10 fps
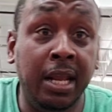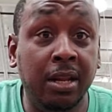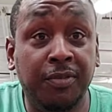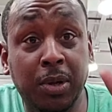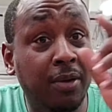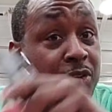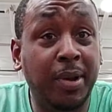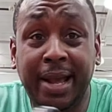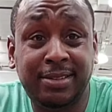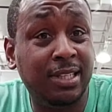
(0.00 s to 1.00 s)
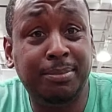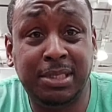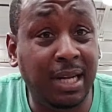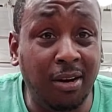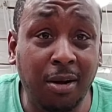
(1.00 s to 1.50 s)
And if you got
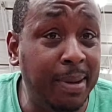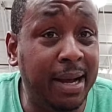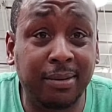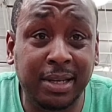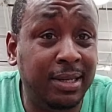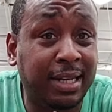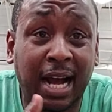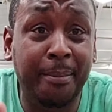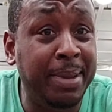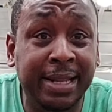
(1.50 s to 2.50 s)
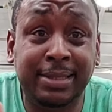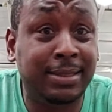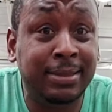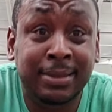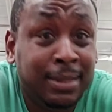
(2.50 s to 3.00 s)
something to talk about in the
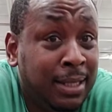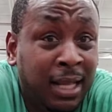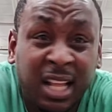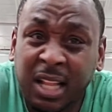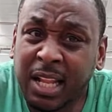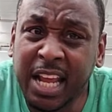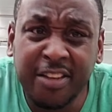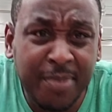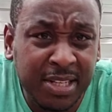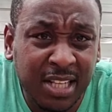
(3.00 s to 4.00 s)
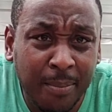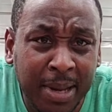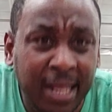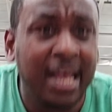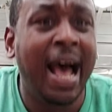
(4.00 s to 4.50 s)
comments, leave me
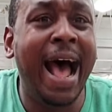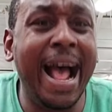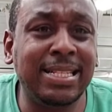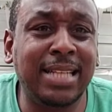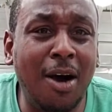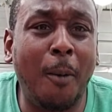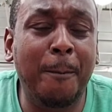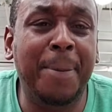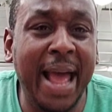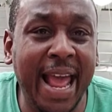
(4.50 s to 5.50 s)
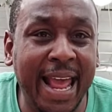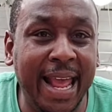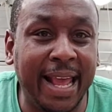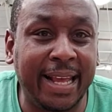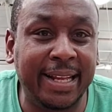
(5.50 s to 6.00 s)
something. I talk
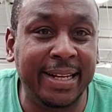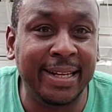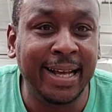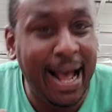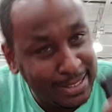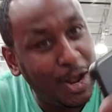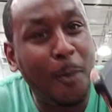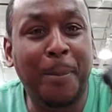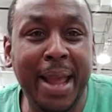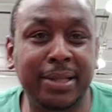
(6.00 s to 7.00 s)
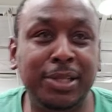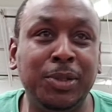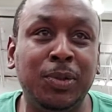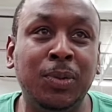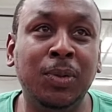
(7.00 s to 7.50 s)
back. I talk back to
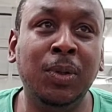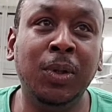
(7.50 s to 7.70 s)
you.